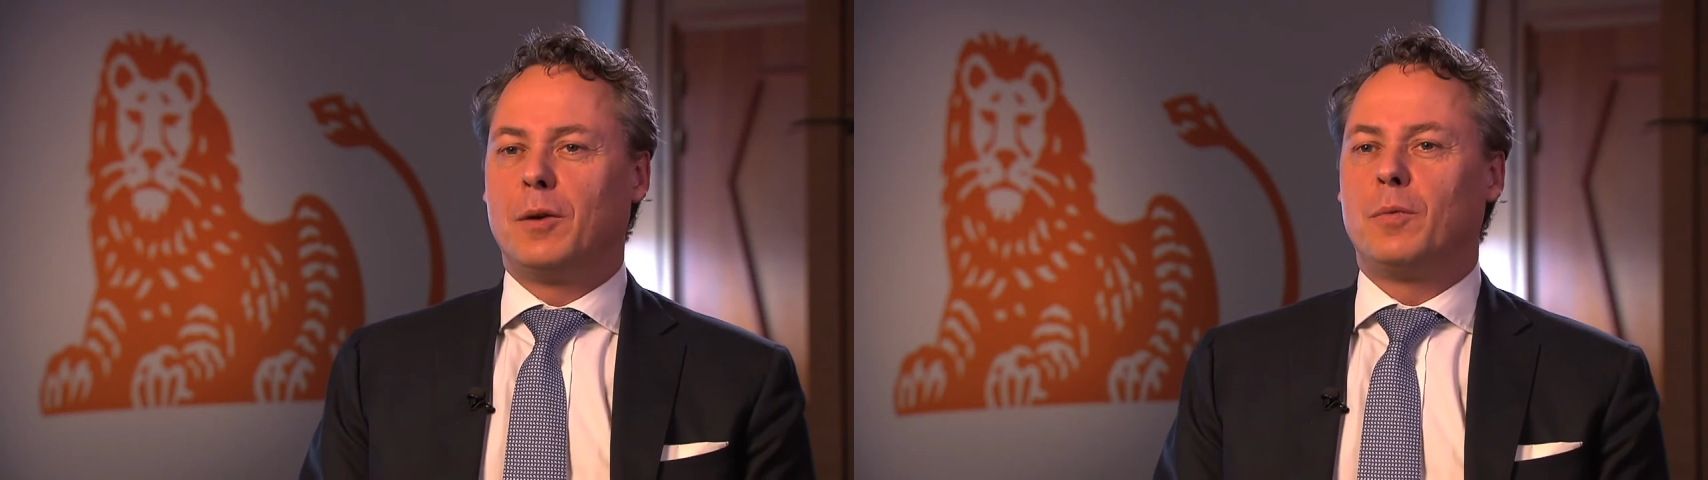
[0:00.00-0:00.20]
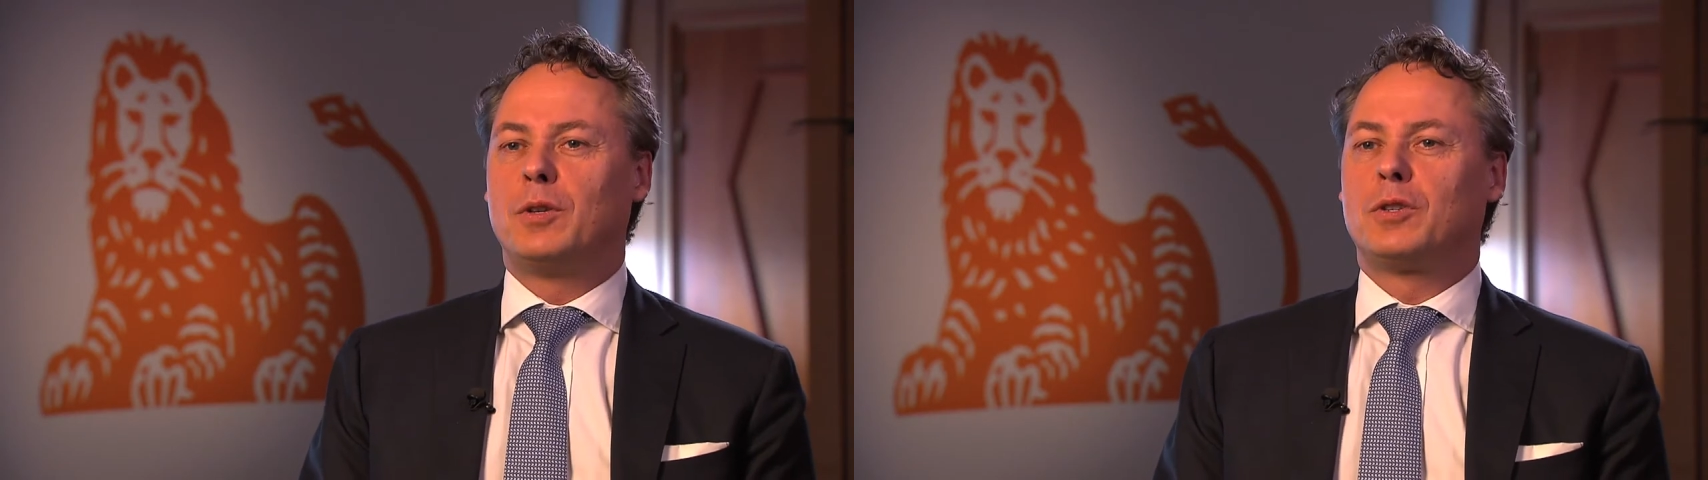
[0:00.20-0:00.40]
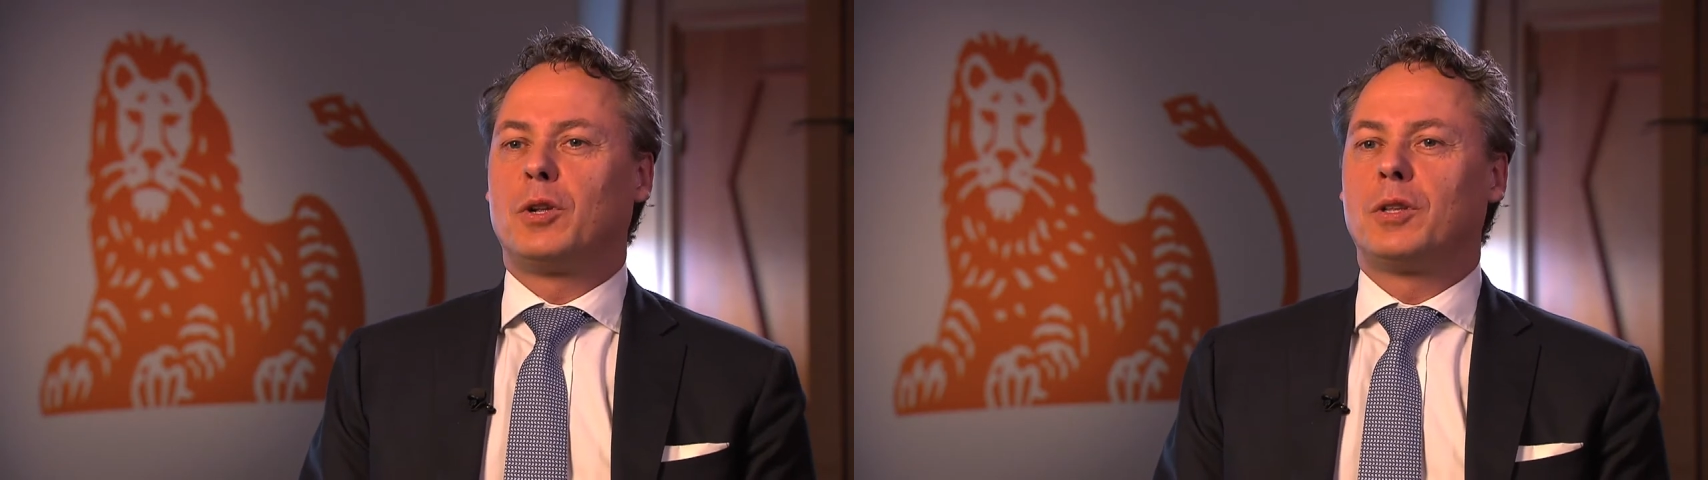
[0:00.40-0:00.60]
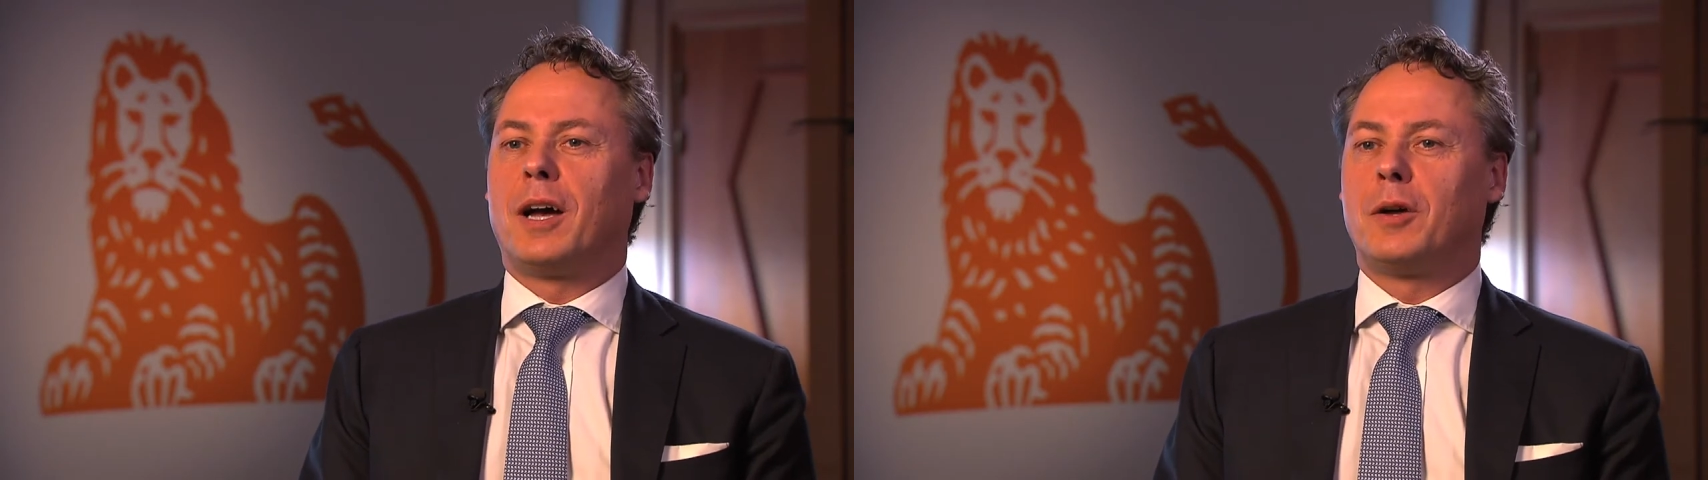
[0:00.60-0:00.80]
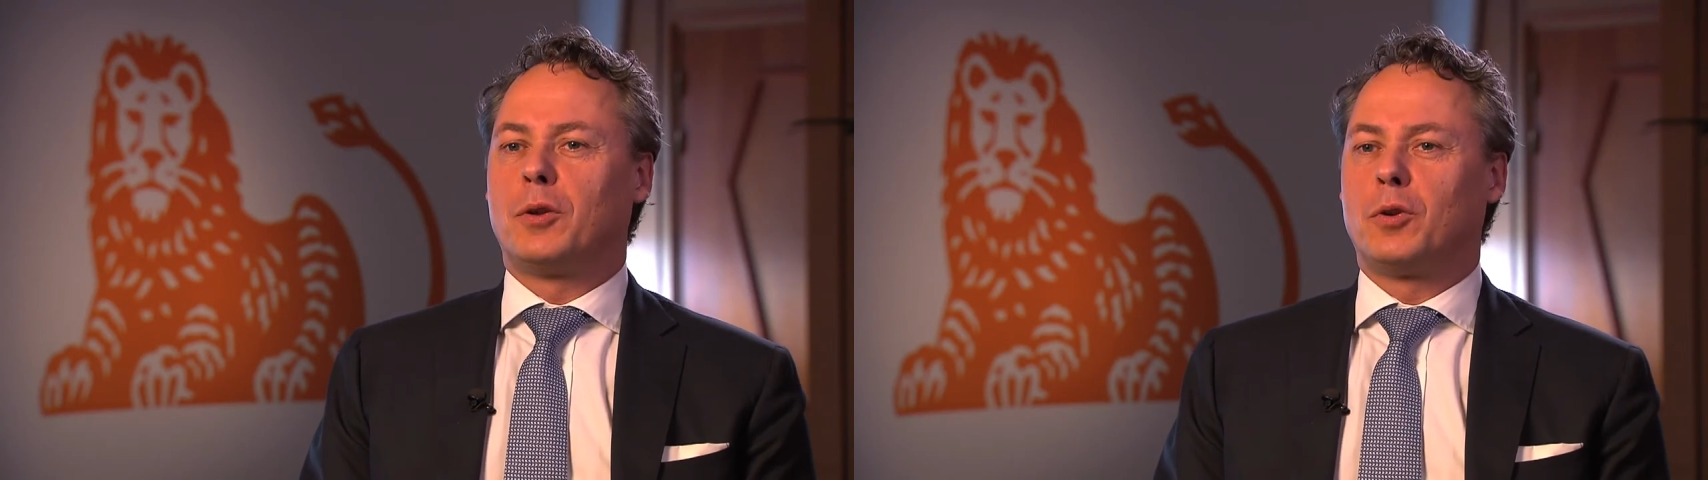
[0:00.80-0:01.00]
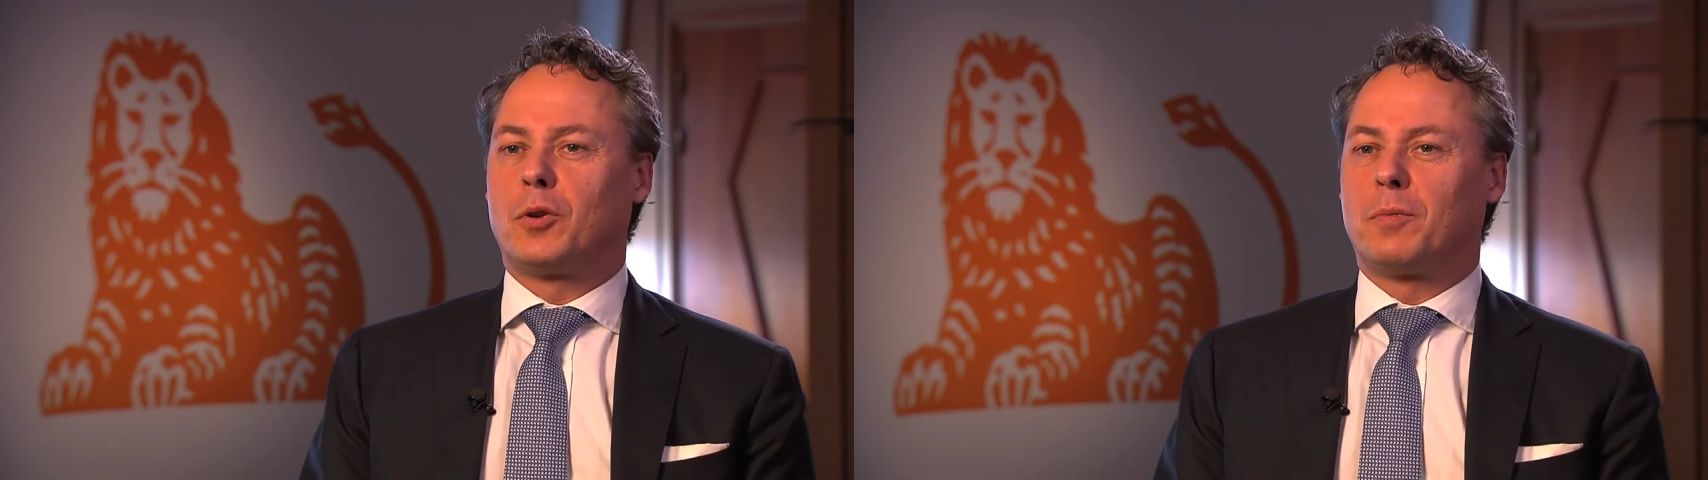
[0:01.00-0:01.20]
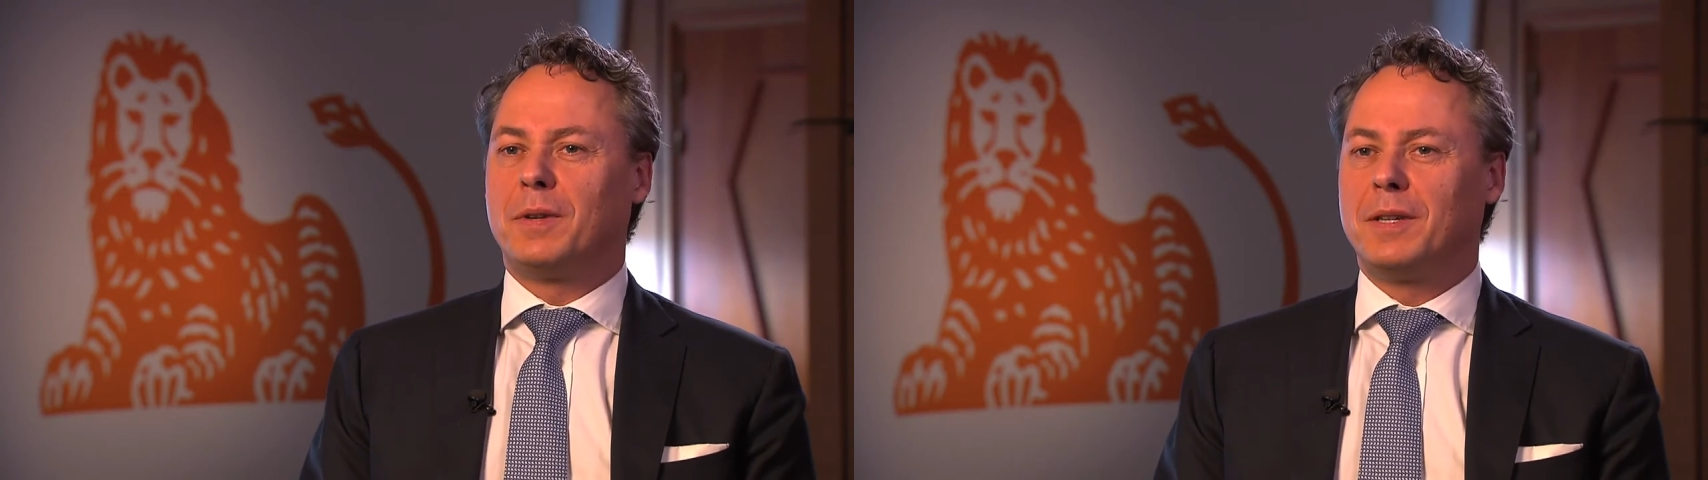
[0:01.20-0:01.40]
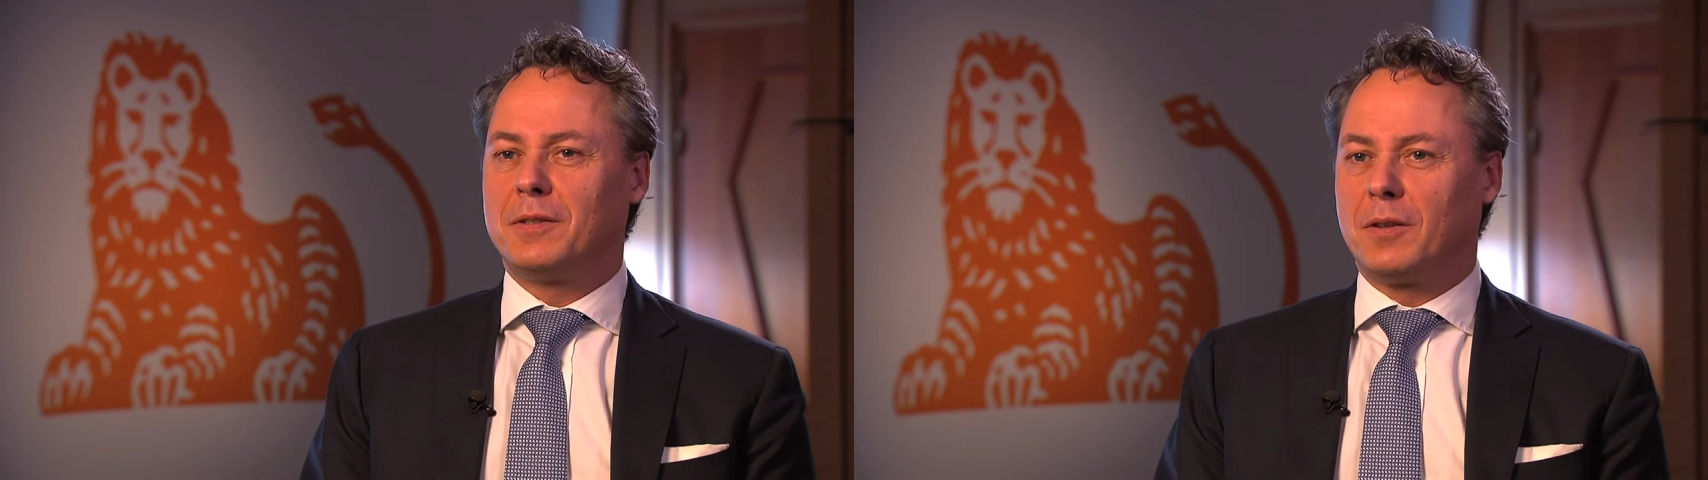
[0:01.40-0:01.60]
We sold down another
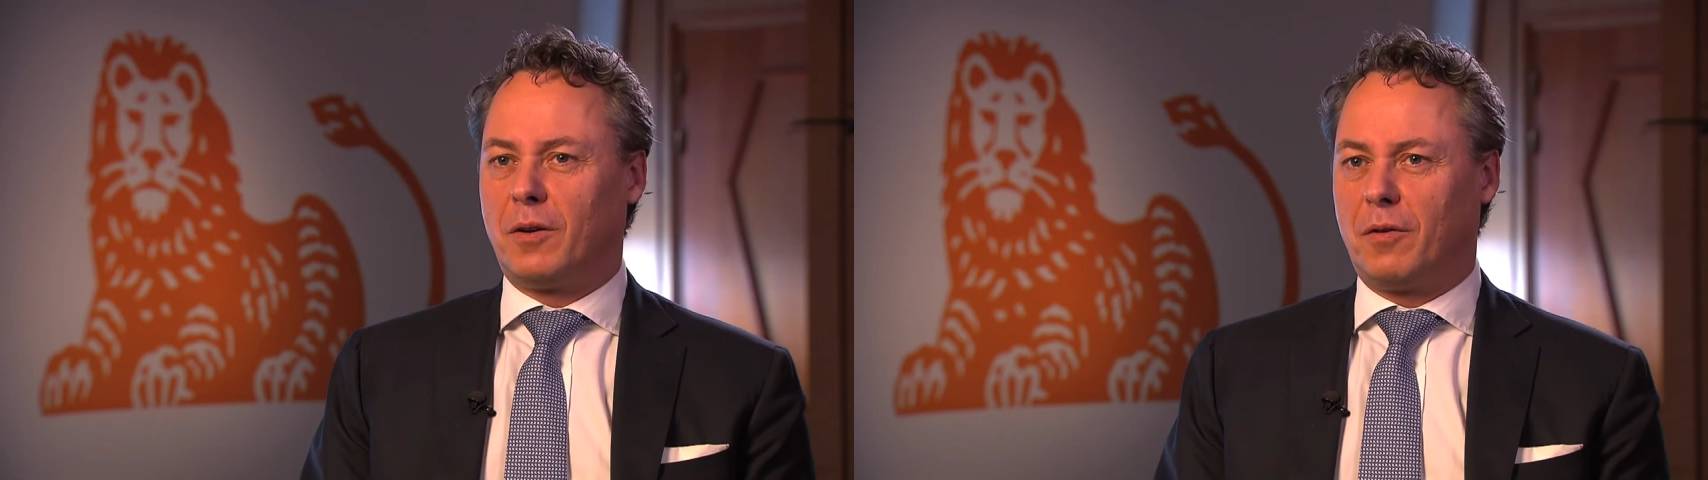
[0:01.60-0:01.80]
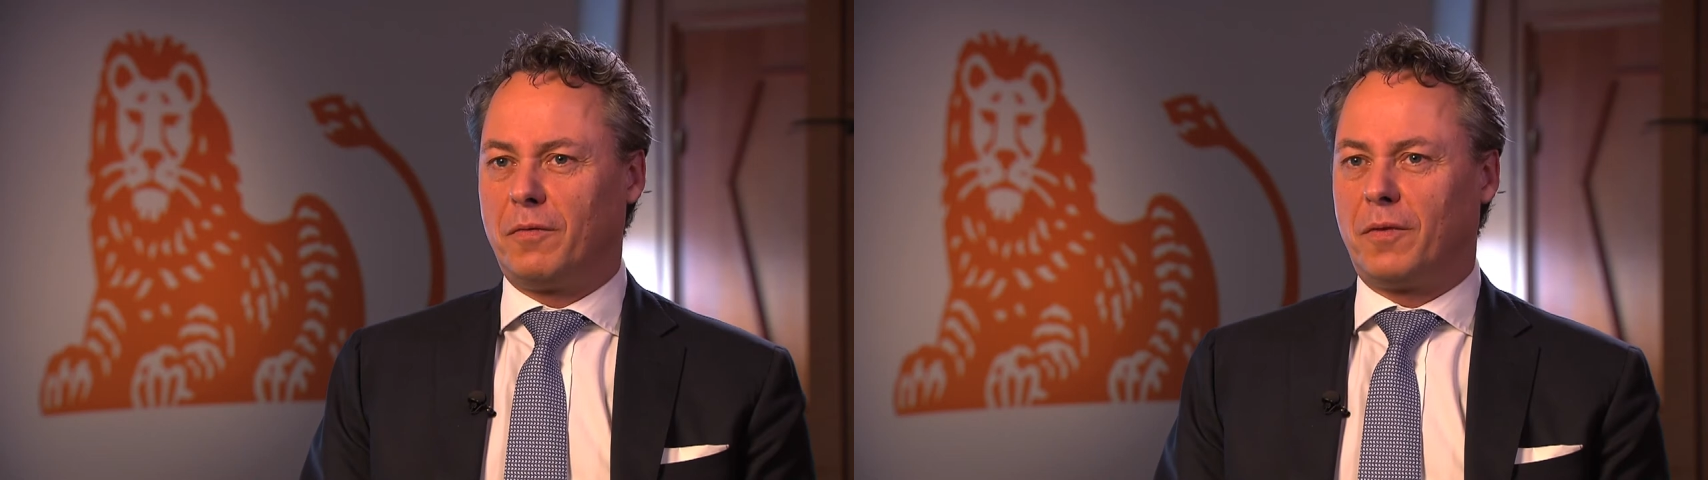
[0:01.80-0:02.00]
piece of